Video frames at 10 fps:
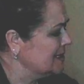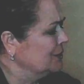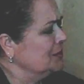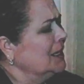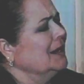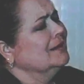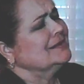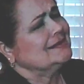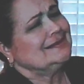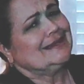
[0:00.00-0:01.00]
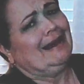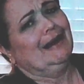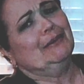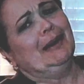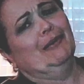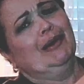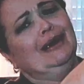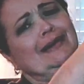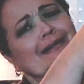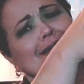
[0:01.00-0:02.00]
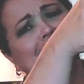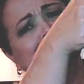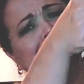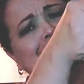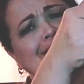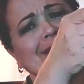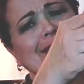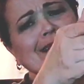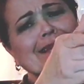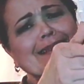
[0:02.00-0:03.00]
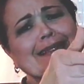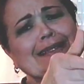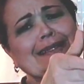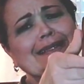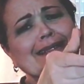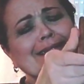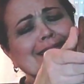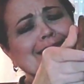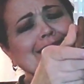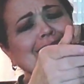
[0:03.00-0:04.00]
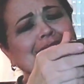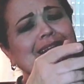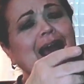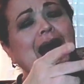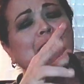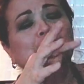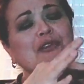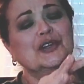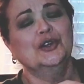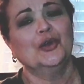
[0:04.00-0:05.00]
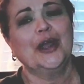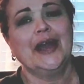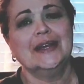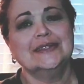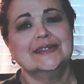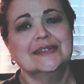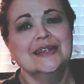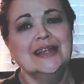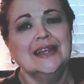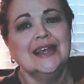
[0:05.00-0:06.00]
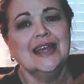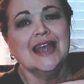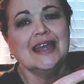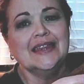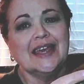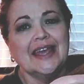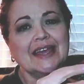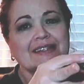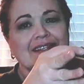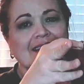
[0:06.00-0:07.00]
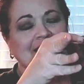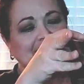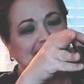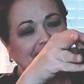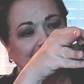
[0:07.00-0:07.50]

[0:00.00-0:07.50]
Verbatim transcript: so cute. Oh my word. Look at this. Now I put the grass and the eggs in it.